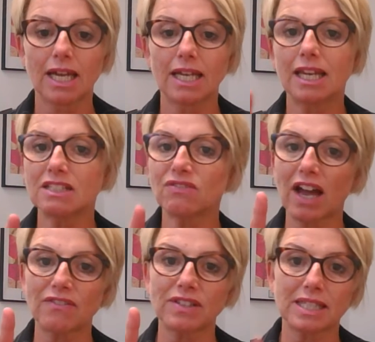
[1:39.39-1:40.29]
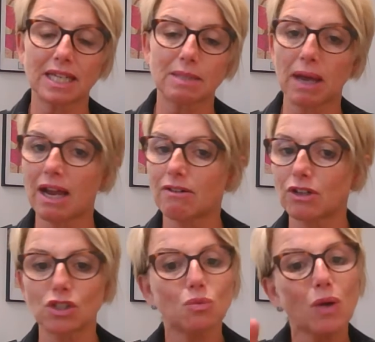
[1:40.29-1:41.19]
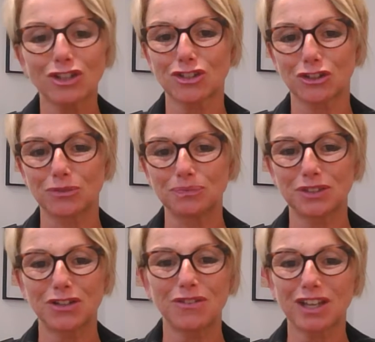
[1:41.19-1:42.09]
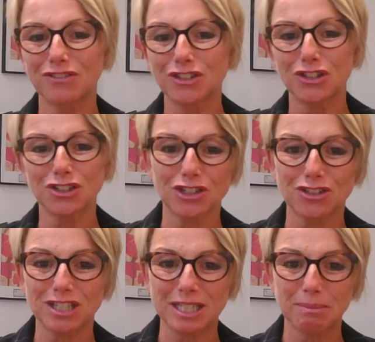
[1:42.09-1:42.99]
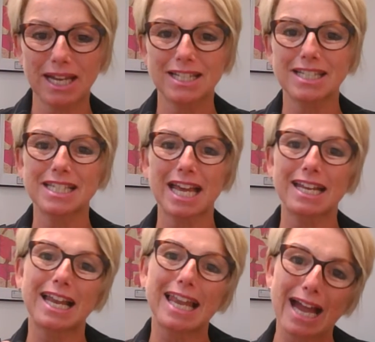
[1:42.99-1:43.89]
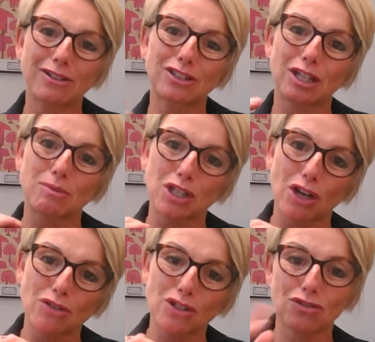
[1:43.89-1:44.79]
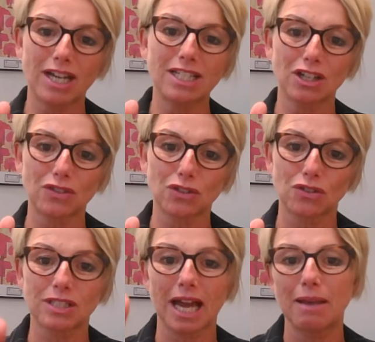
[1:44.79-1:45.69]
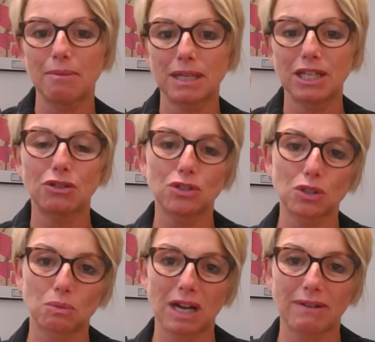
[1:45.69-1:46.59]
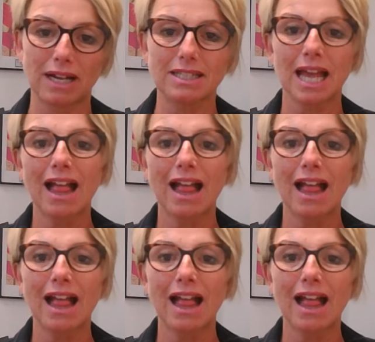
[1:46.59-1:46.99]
Years 5 and 6 parents, well done. You have given your children independence and allowed them to go straight off school site and meet you somewhere else.